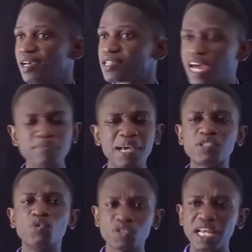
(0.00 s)

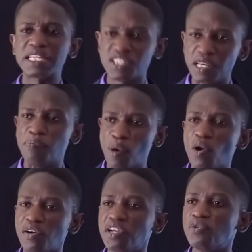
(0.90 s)
Sometimes it looks like it's the
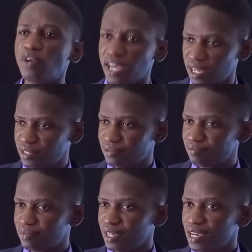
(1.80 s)
boring way.
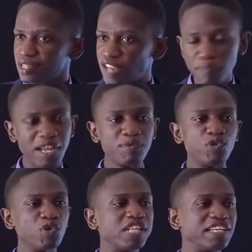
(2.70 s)
Sometimes it looks